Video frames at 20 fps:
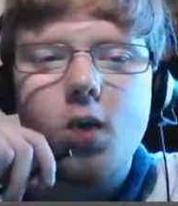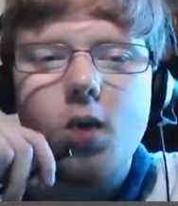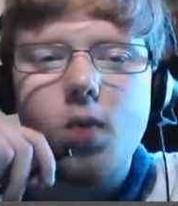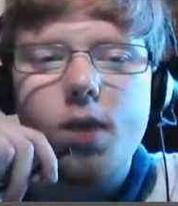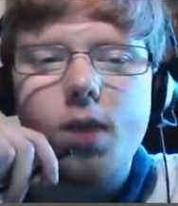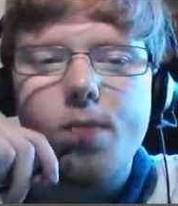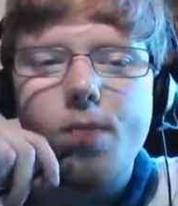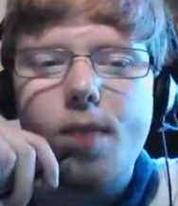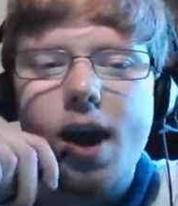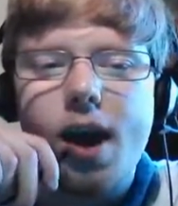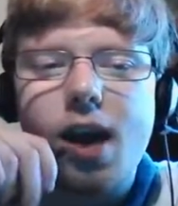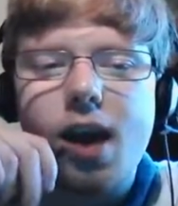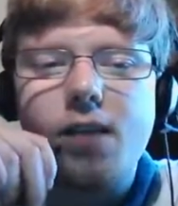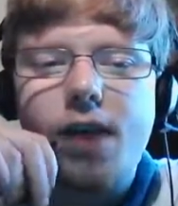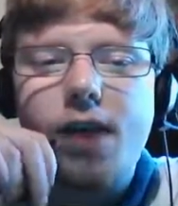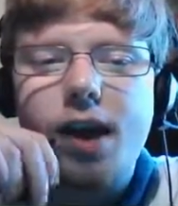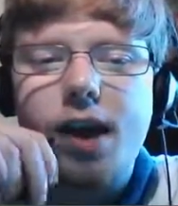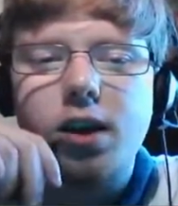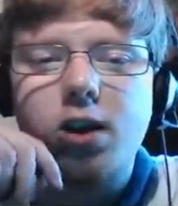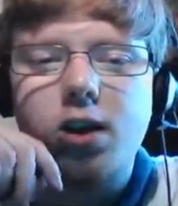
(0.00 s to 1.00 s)
we may have
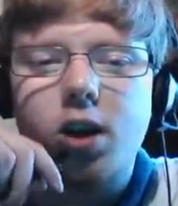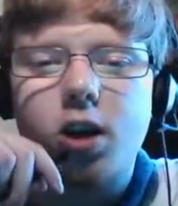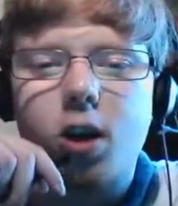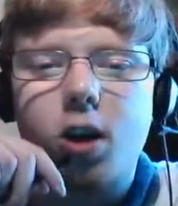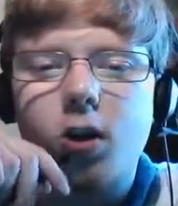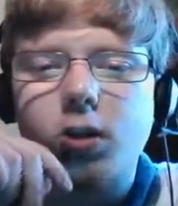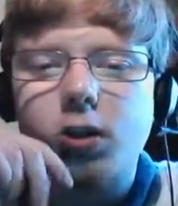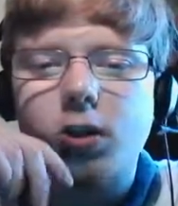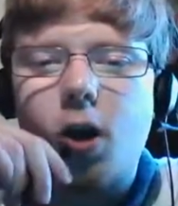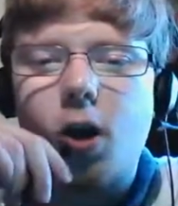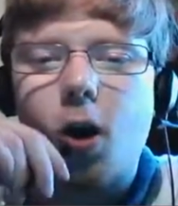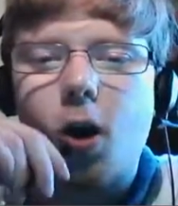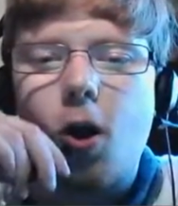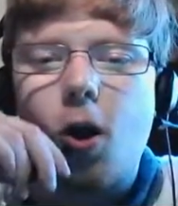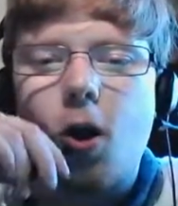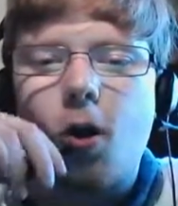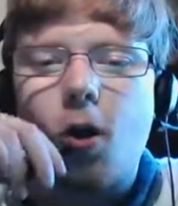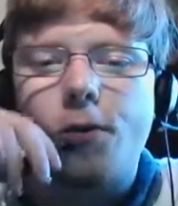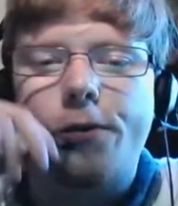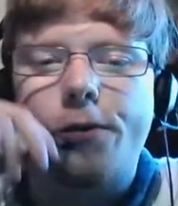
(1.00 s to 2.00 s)
had a chance
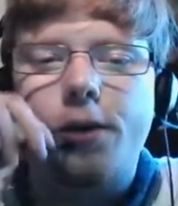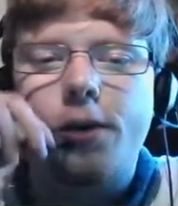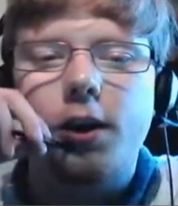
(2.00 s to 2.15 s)
of